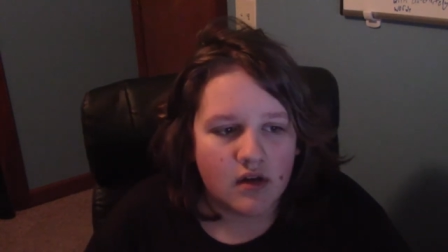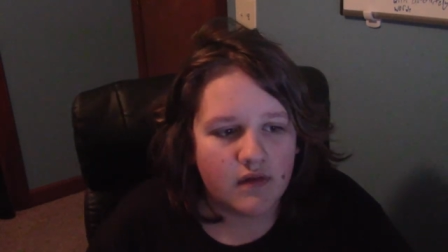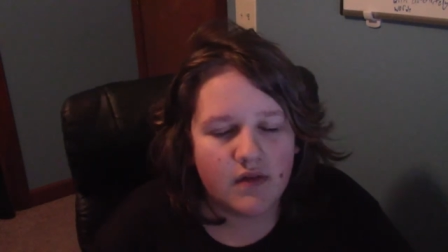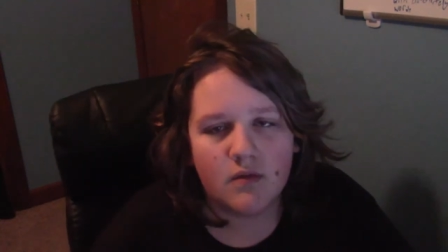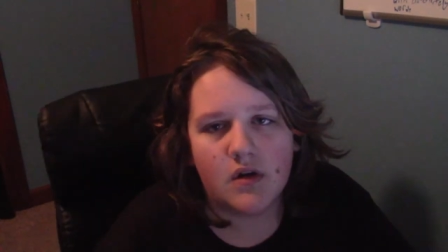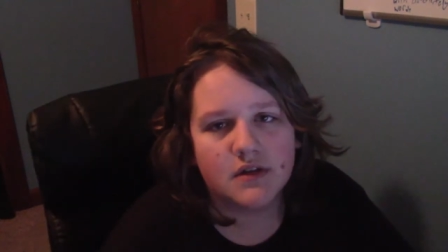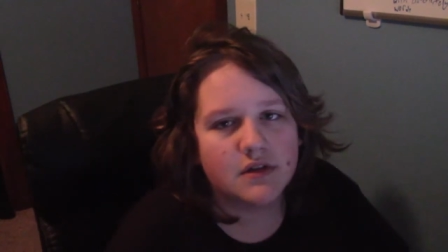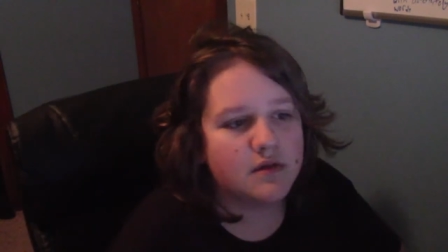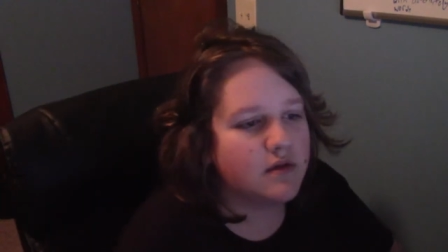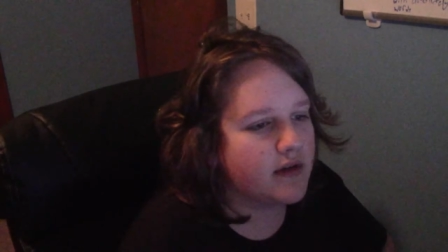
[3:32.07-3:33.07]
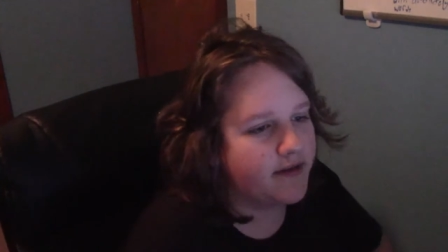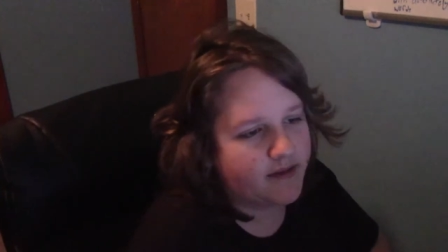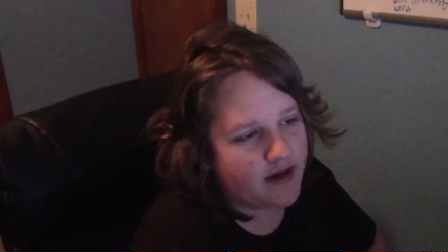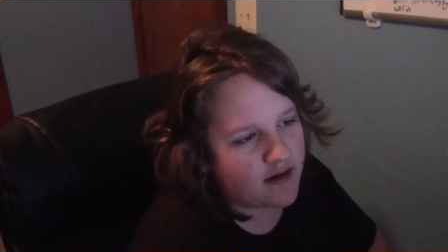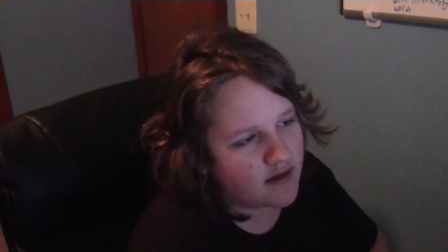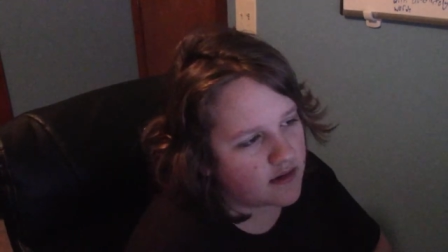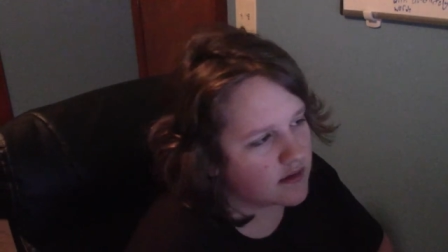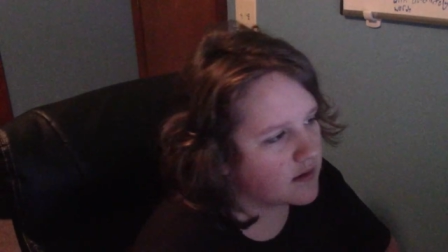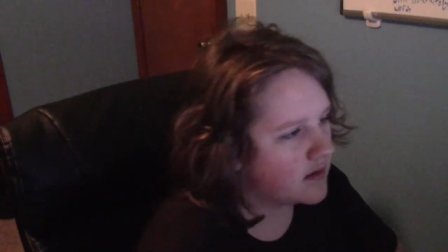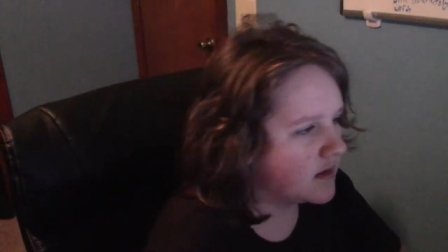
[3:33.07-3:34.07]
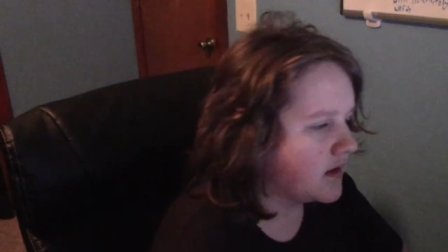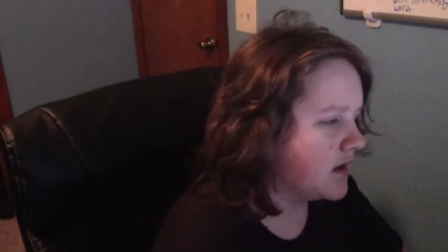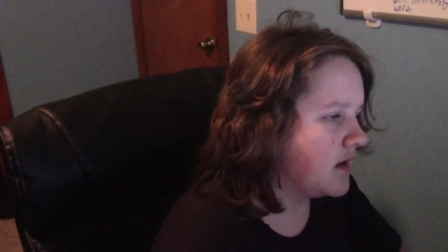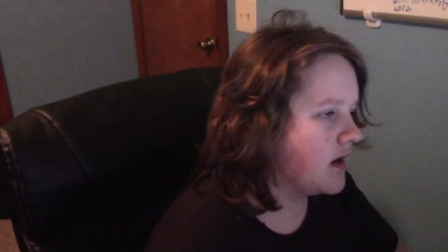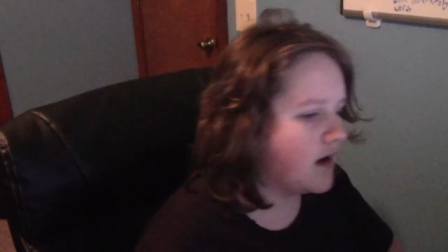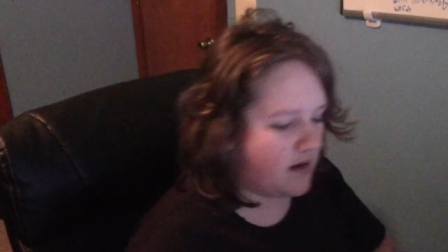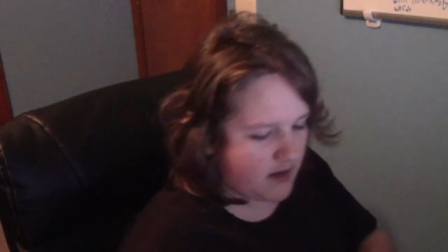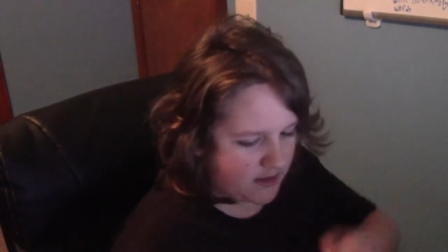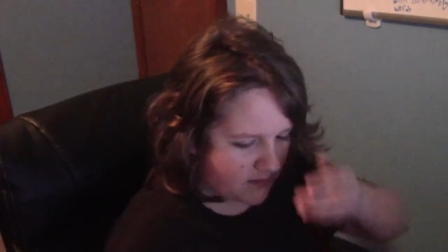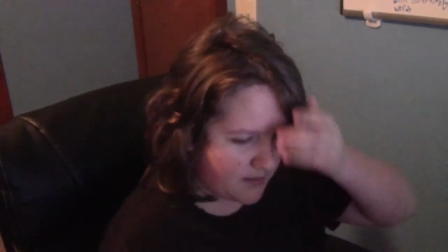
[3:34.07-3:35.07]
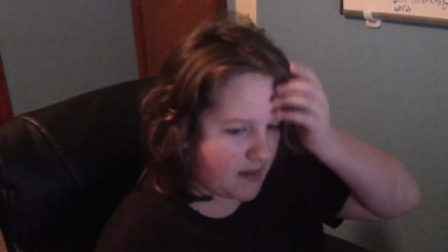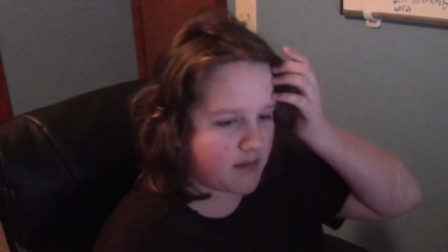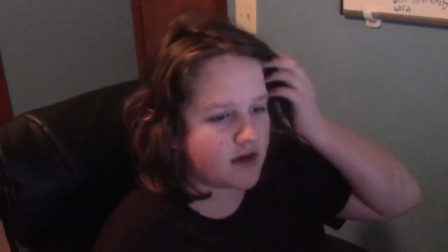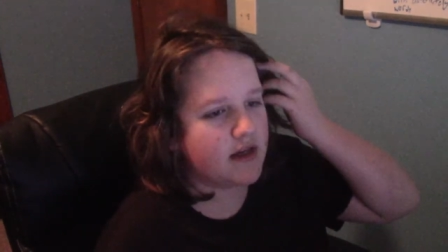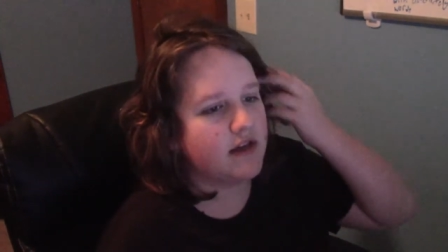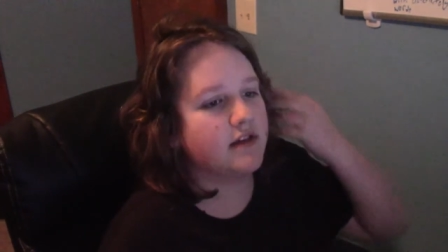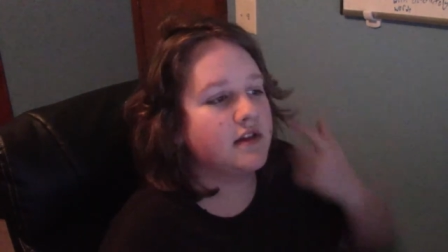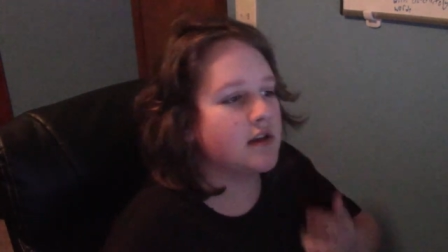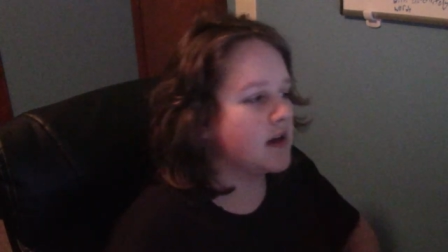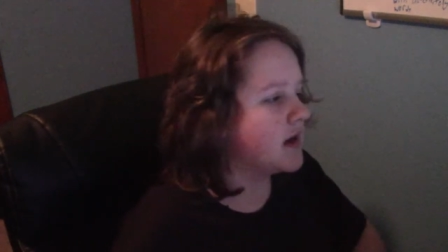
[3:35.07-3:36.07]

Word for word: if you want to. I don't care. Uh, and remember, kids,